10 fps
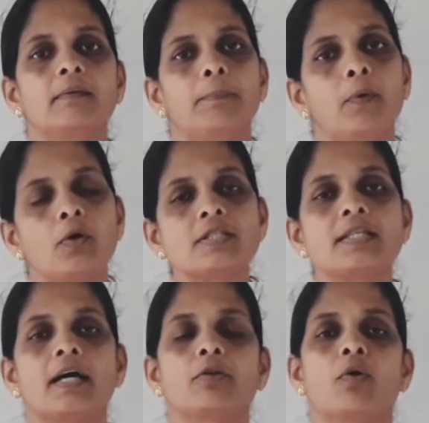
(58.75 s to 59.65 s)
post
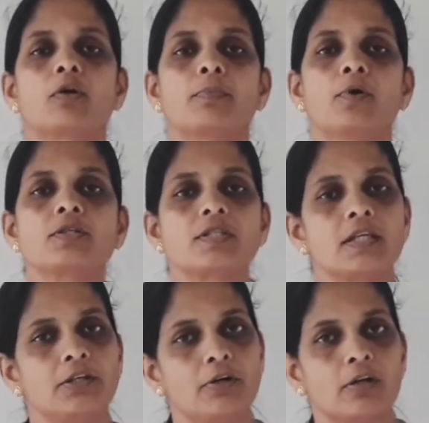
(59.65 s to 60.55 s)
the notebooks
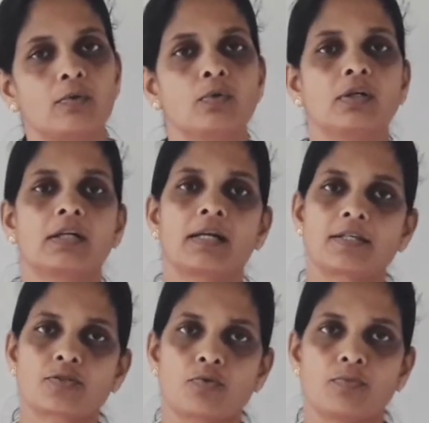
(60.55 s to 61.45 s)
in your Google
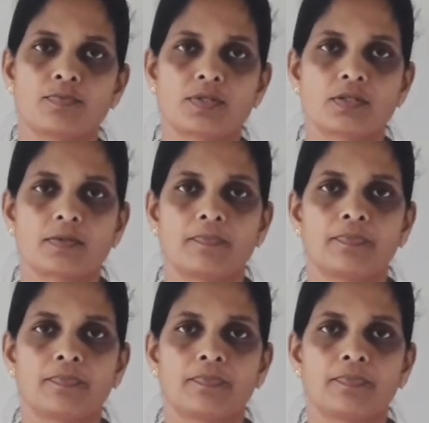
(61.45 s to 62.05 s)
Classrooms.